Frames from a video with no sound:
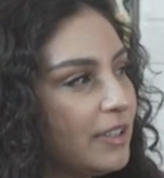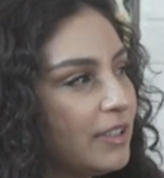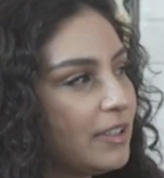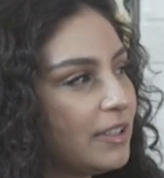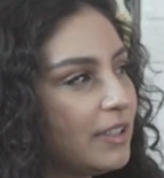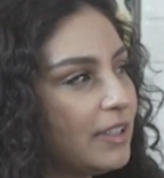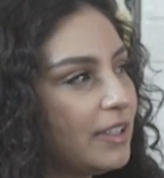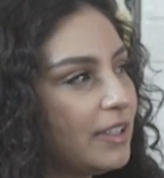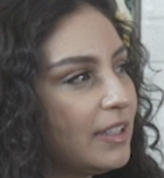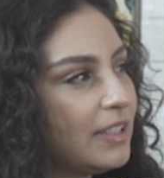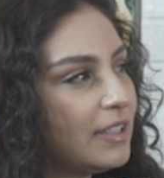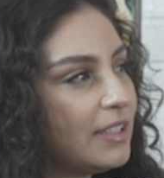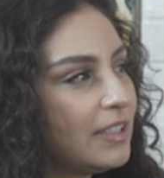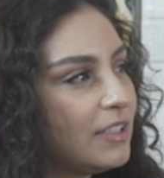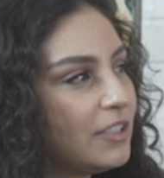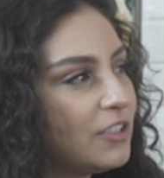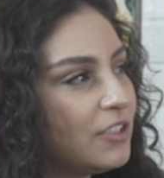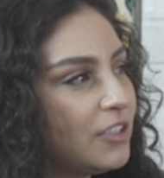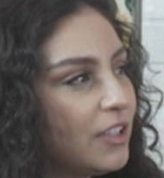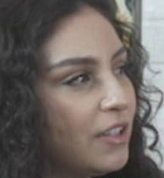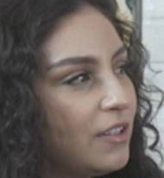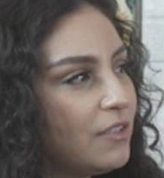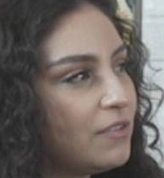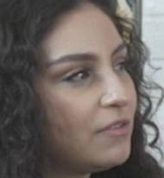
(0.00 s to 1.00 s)
in, into
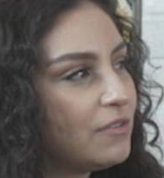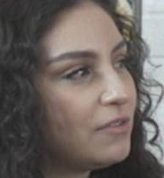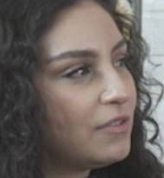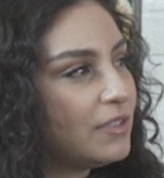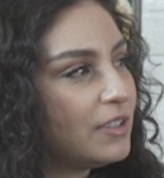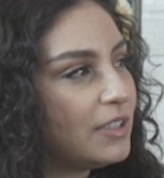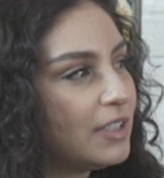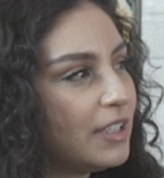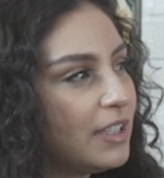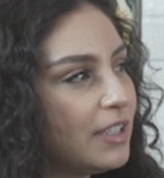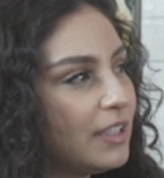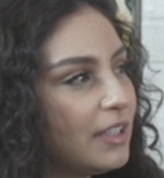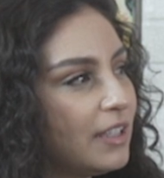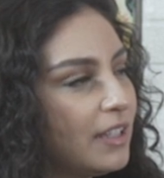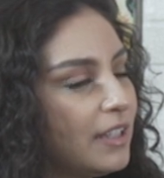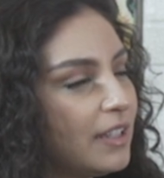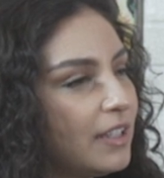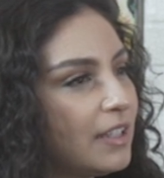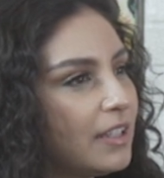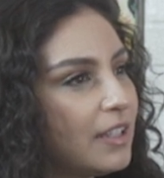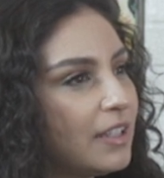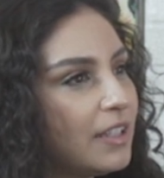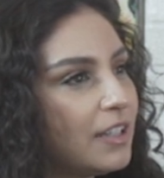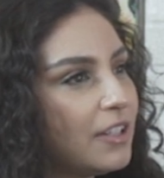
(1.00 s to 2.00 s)
shows and
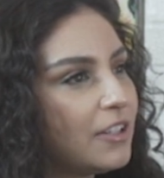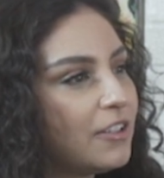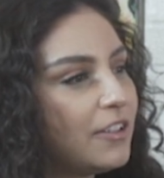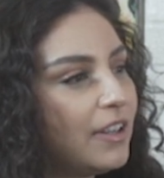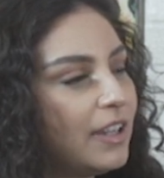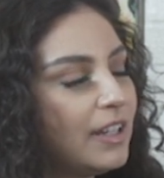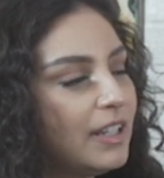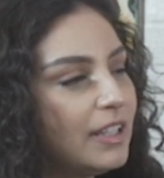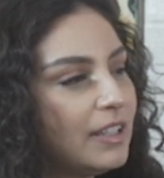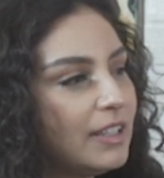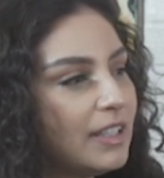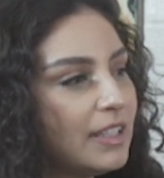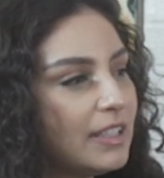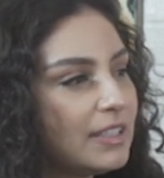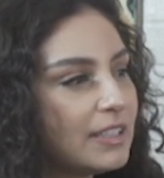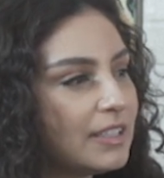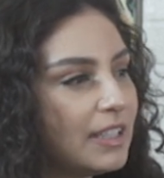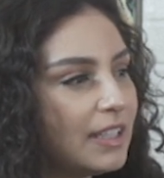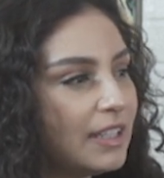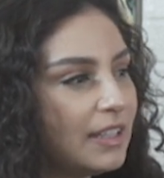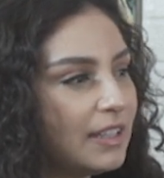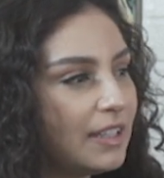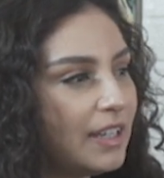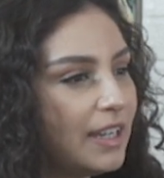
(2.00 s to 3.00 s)
like creating things
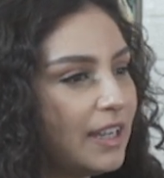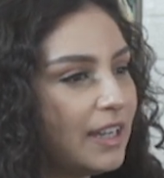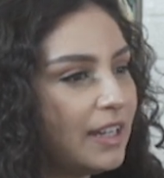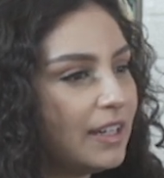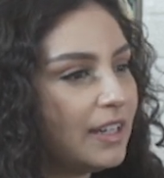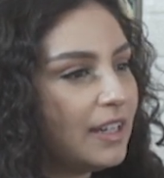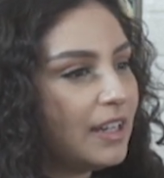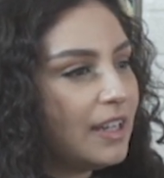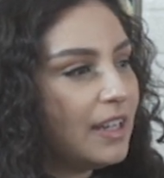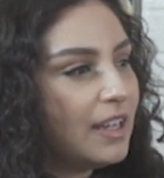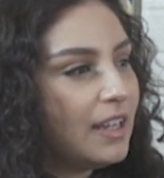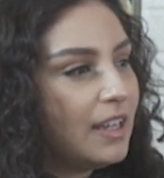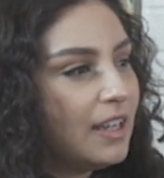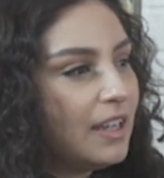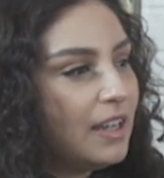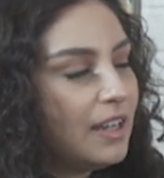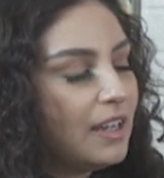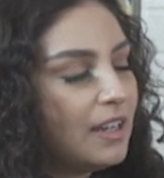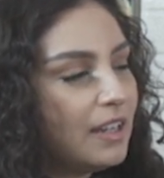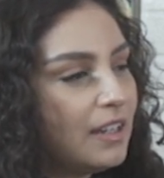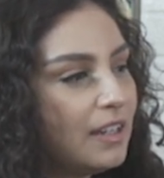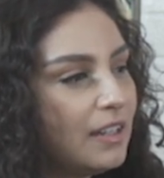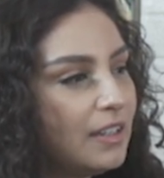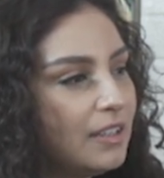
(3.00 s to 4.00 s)
like that.
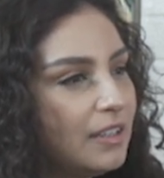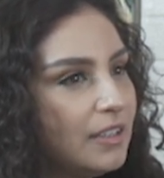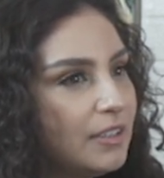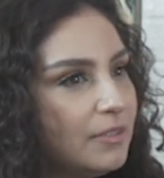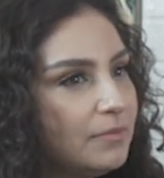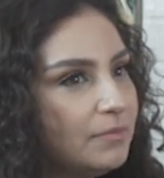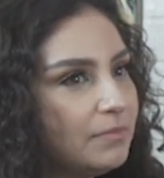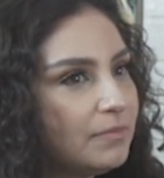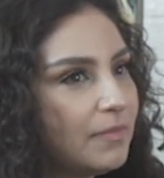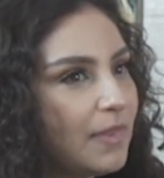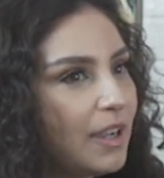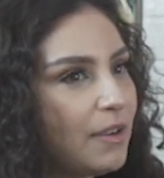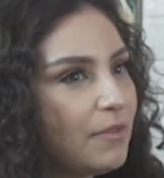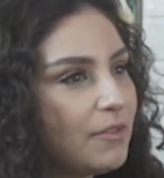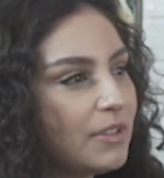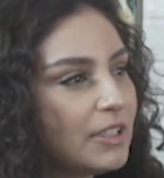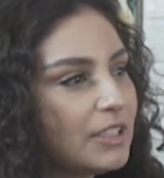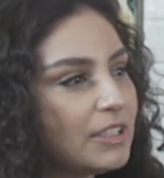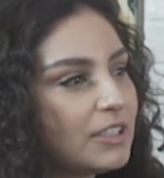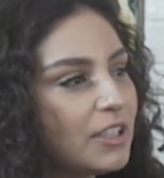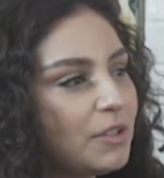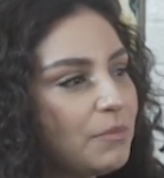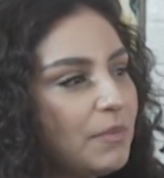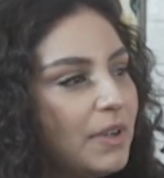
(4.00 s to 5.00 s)
Um, I want
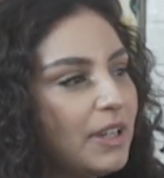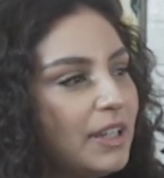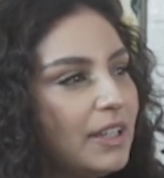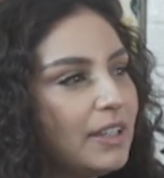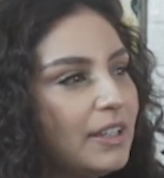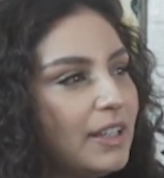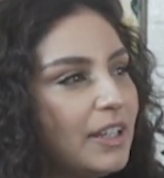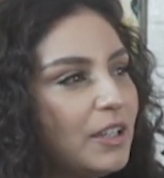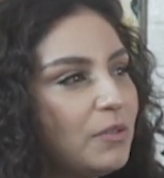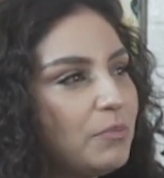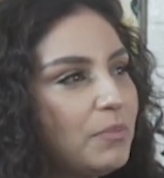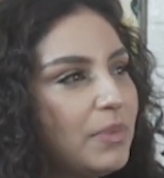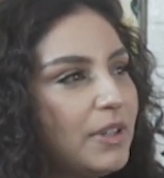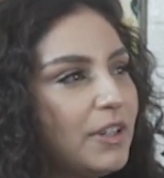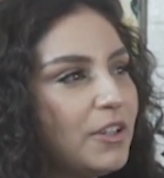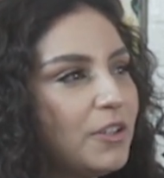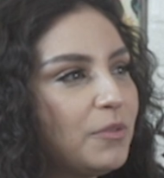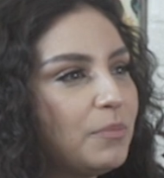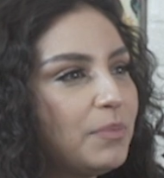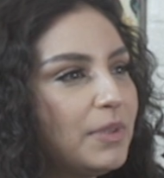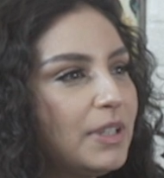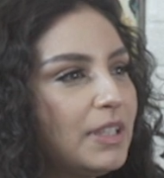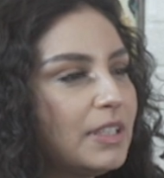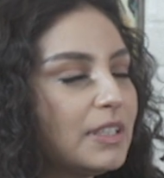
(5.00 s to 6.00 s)
to start making like bigger
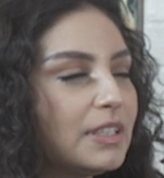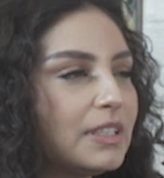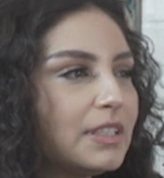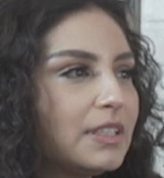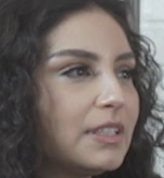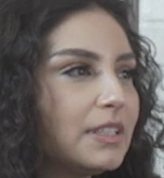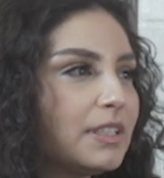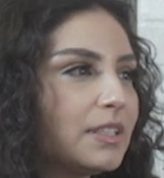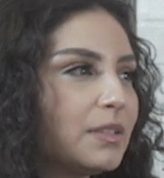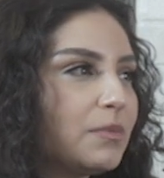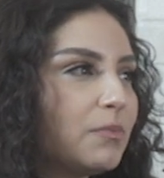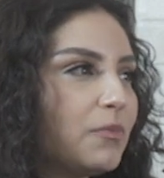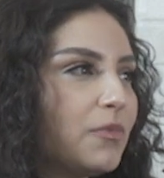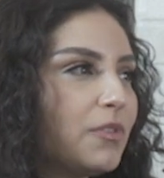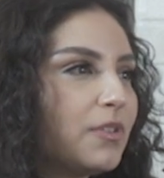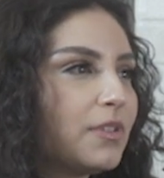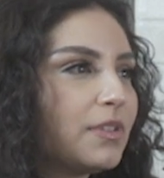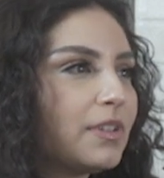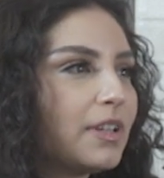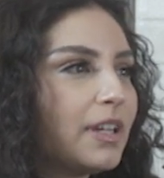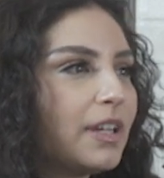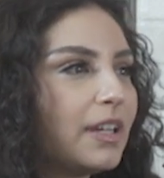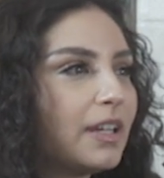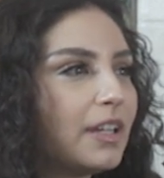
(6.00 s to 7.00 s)
pieces and more
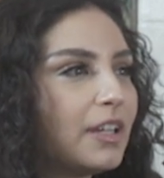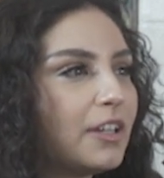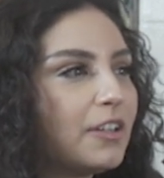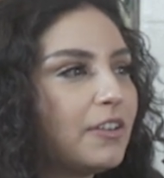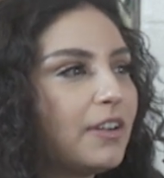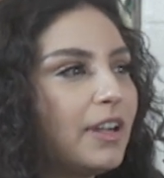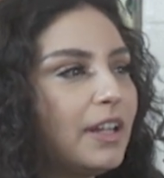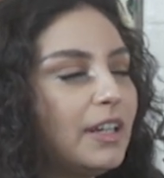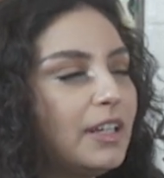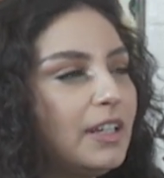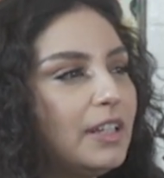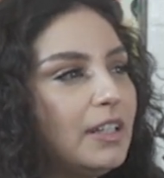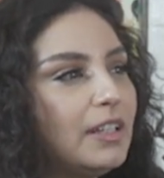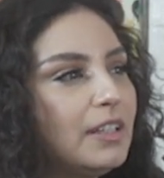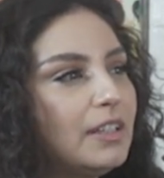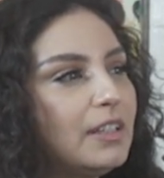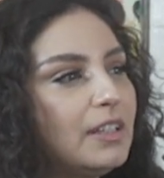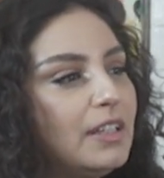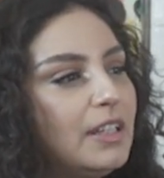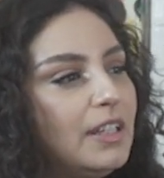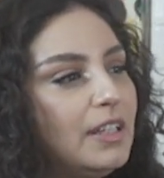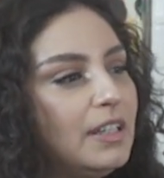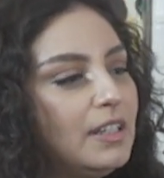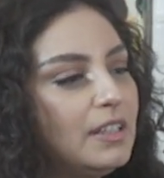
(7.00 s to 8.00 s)
like creating
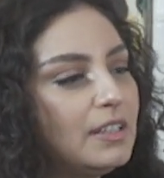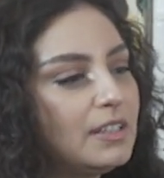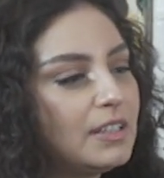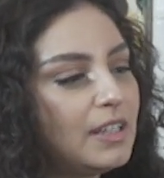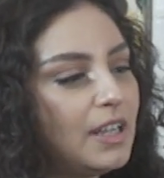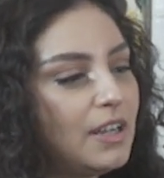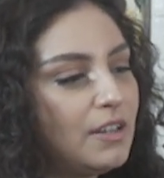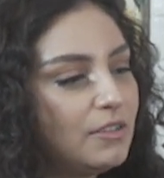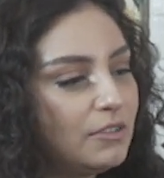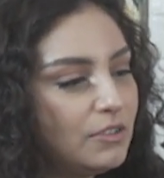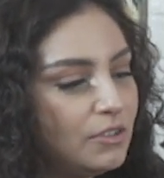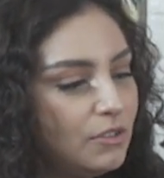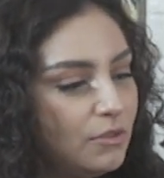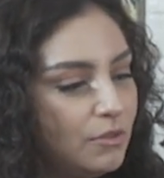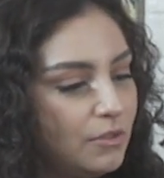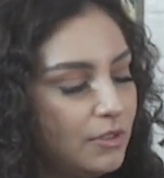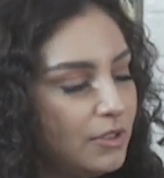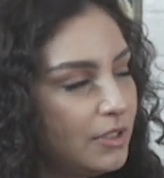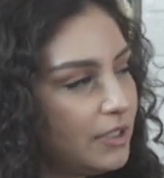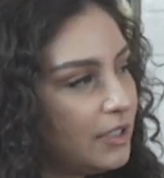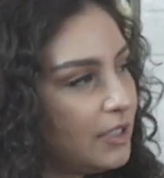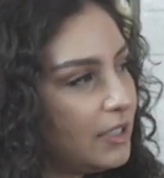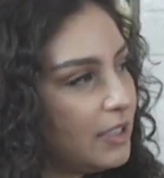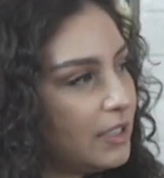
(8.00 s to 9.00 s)
things
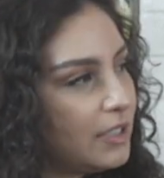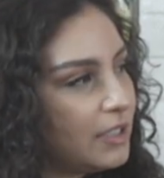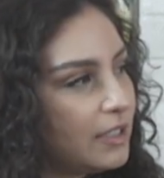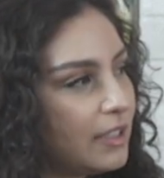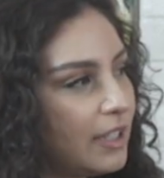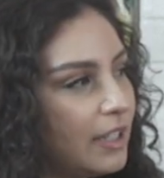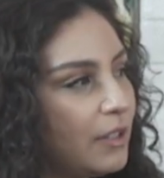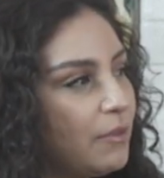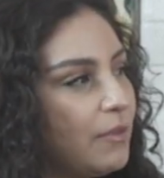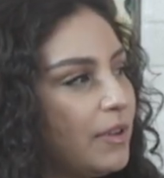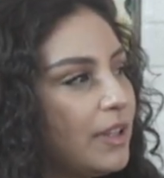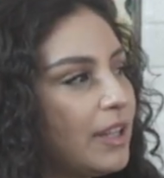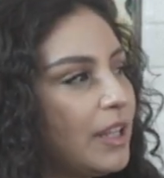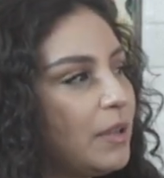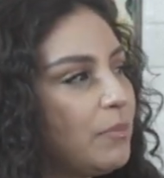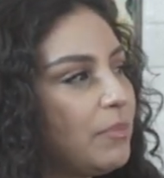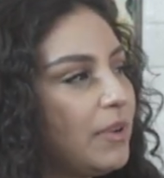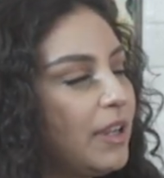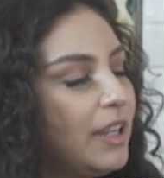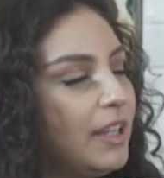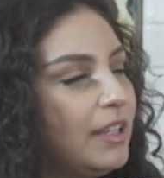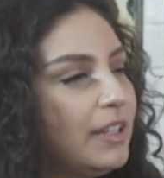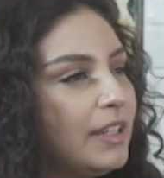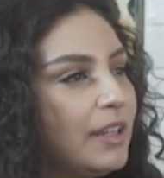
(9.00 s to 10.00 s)
outdoors. Like mm-hmm. while I
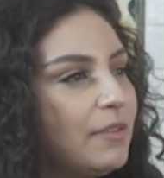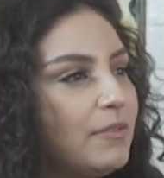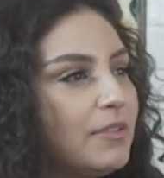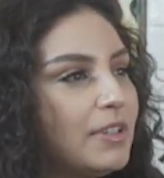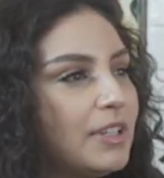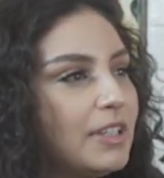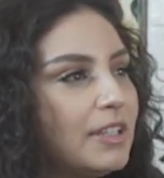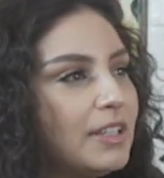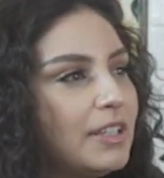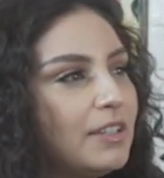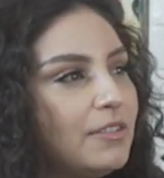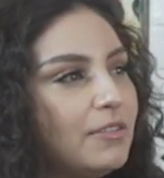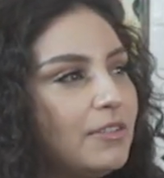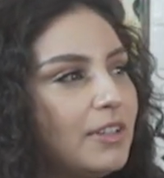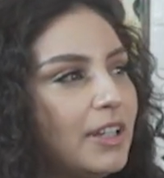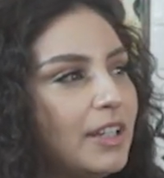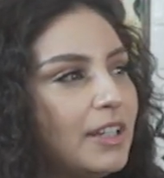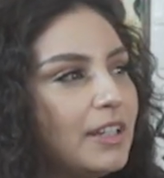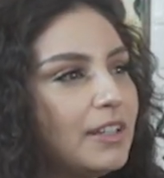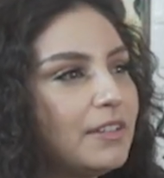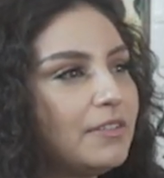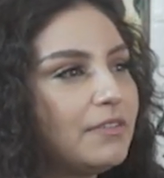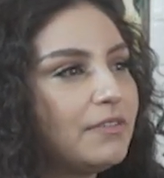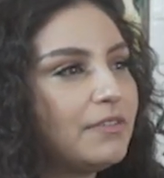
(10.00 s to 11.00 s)
paint, I want to do
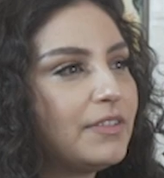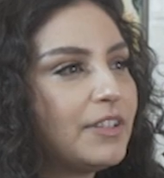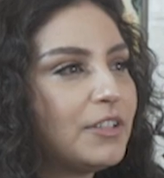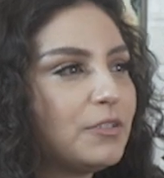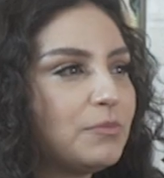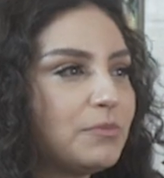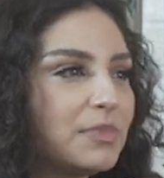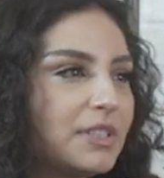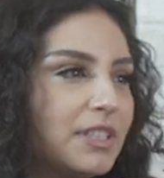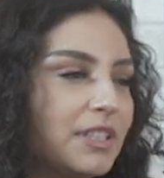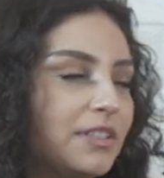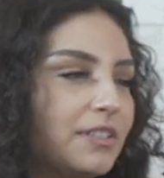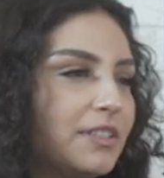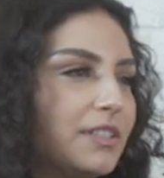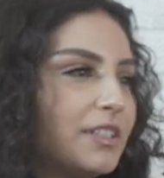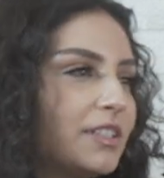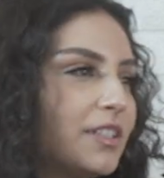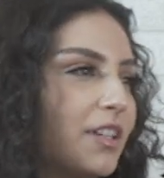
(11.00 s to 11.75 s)
like a film series